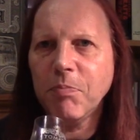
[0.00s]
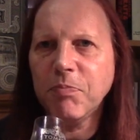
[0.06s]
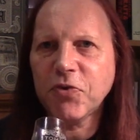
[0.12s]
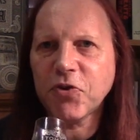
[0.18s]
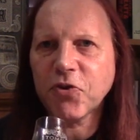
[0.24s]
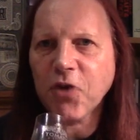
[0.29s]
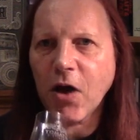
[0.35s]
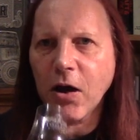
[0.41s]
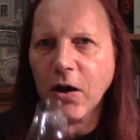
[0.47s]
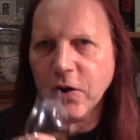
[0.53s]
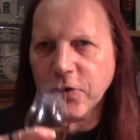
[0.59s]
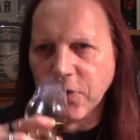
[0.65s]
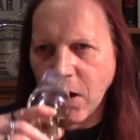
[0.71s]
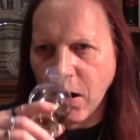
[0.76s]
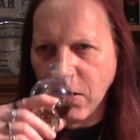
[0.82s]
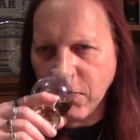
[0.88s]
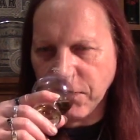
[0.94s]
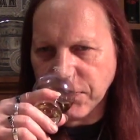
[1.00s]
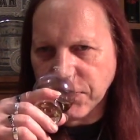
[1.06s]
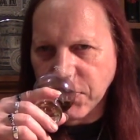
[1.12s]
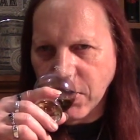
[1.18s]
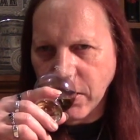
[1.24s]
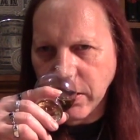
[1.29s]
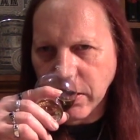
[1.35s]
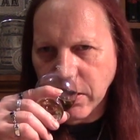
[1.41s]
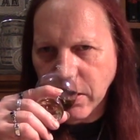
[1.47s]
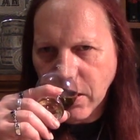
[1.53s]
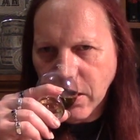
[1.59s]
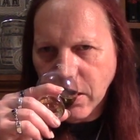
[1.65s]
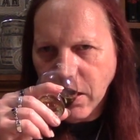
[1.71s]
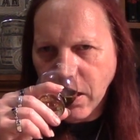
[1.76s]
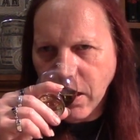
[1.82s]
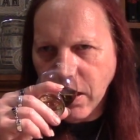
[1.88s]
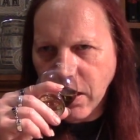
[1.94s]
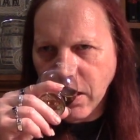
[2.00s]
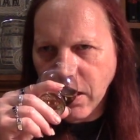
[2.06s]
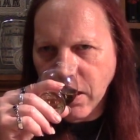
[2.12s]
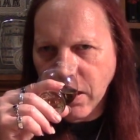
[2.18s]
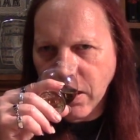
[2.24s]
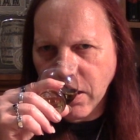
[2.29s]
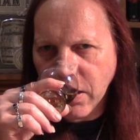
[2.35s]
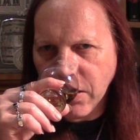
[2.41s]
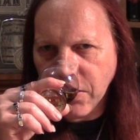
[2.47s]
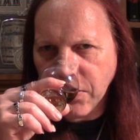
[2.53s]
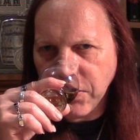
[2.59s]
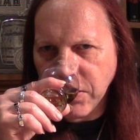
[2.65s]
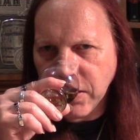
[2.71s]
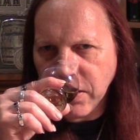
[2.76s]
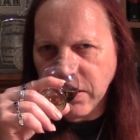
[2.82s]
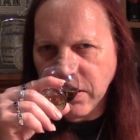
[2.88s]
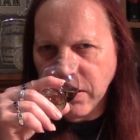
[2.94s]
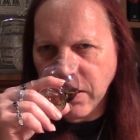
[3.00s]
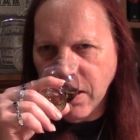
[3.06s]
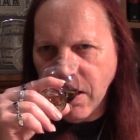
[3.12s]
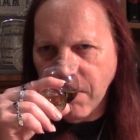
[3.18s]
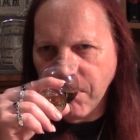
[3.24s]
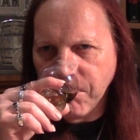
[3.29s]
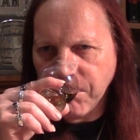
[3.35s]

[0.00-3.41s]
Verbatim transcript: started to overtake the